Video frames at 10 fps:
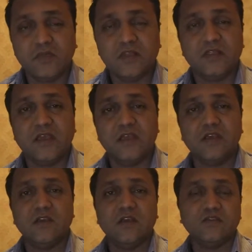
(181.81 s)
in the
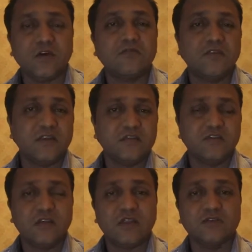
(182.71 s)
software
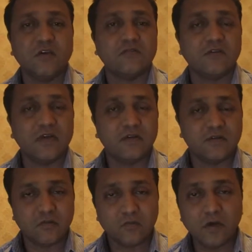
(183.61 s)
engineering, software
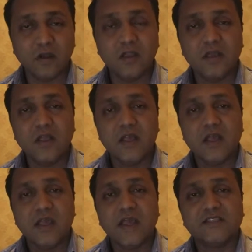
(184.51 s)
world
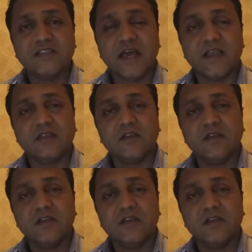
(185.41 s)
is that